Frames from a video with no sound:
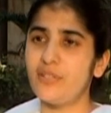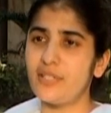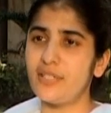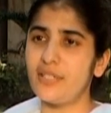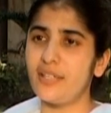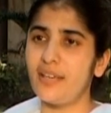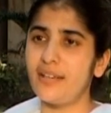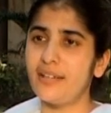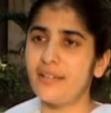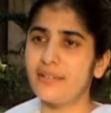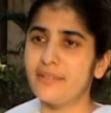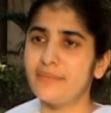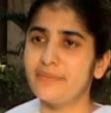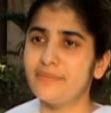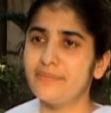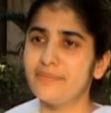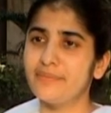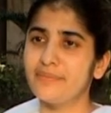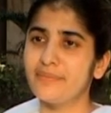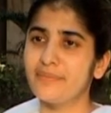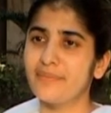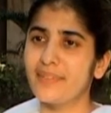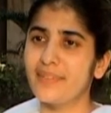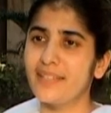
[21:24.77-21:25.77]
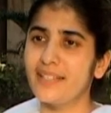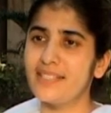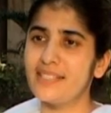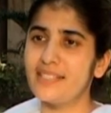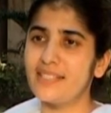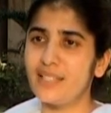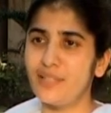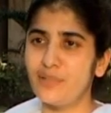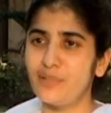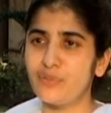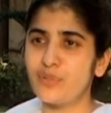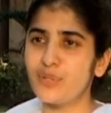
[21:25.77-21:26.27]
take
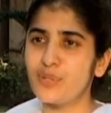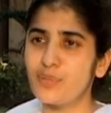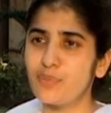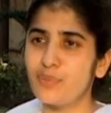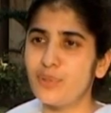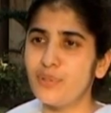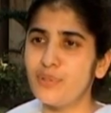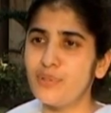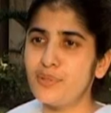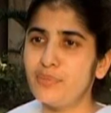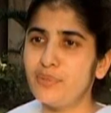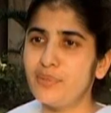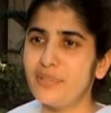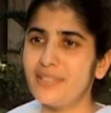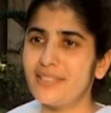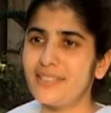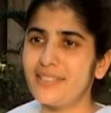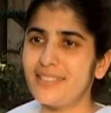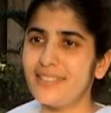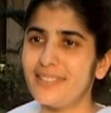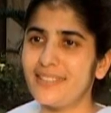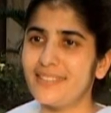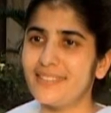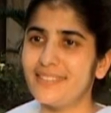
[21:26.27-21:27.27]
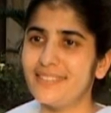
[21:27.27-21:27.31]
self-responsibility.